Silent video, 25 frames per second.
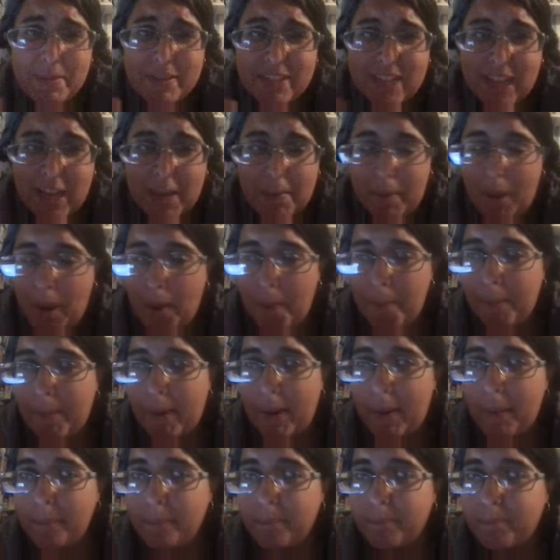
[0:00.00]
sad about.
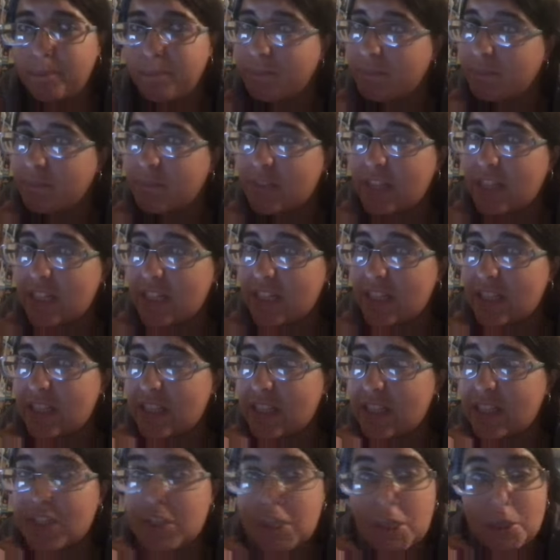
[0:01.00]
But
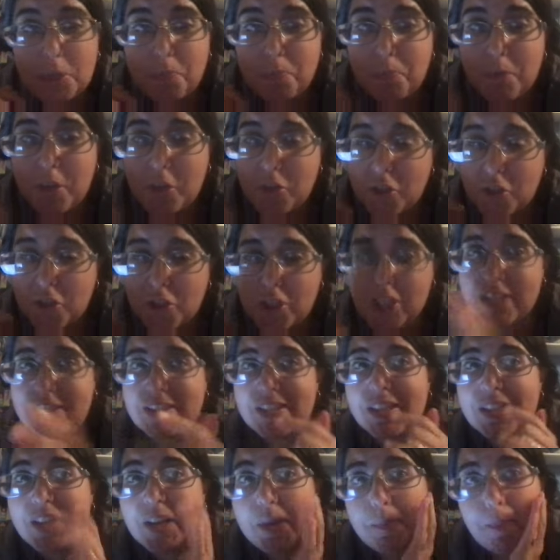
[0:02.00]
so I'll talk to you guys in
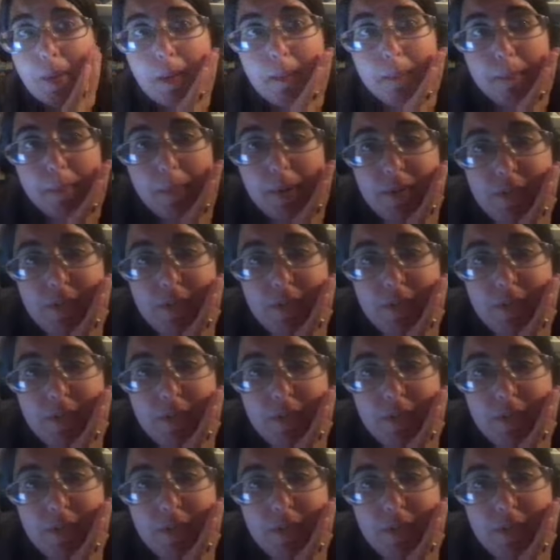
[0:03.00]
a little bit. Bye,